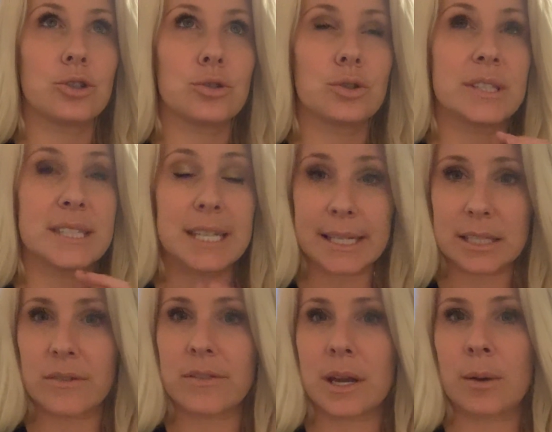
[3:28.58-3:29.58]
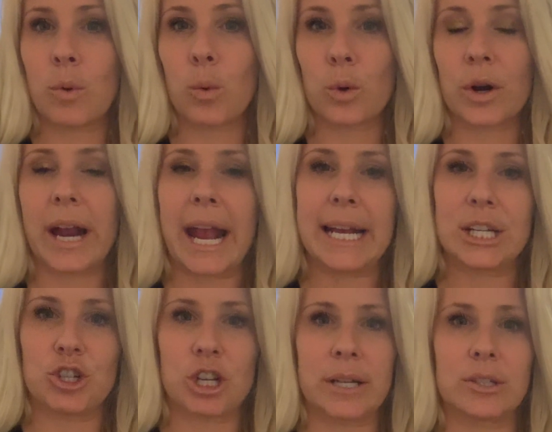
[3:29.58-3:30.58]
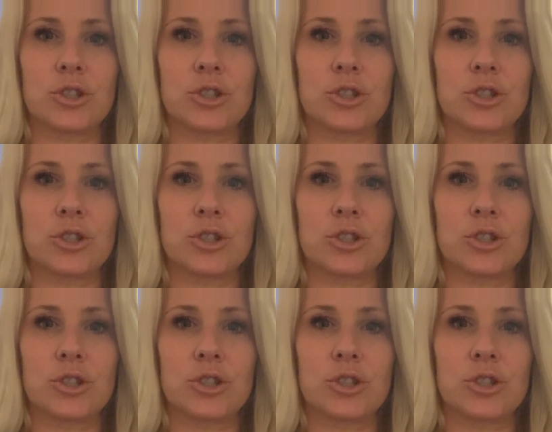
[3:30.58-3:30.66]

six of them were Asian.